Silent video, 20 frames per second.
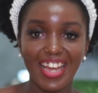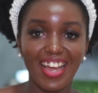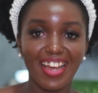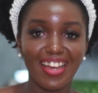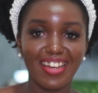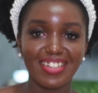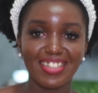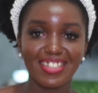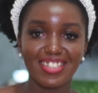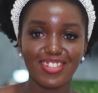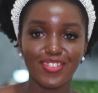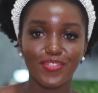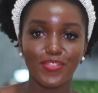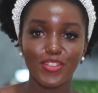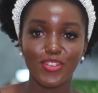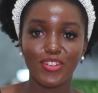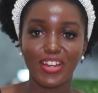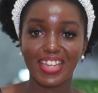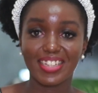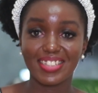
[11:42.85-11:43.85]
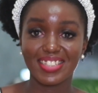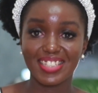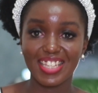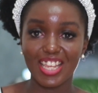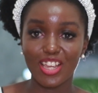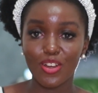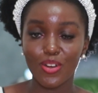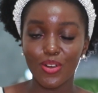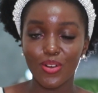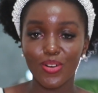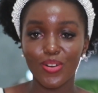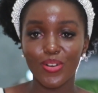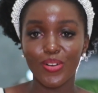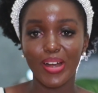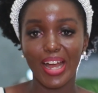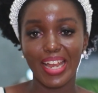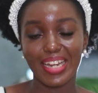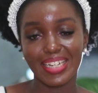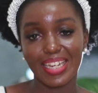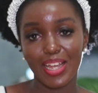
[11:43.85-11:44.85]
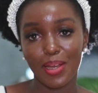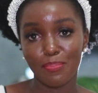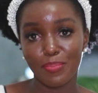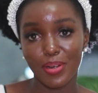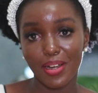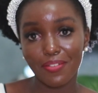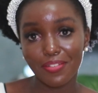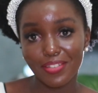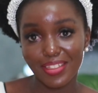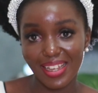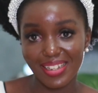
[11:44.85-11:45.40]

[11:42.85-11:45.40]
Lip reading: And if you're like single and above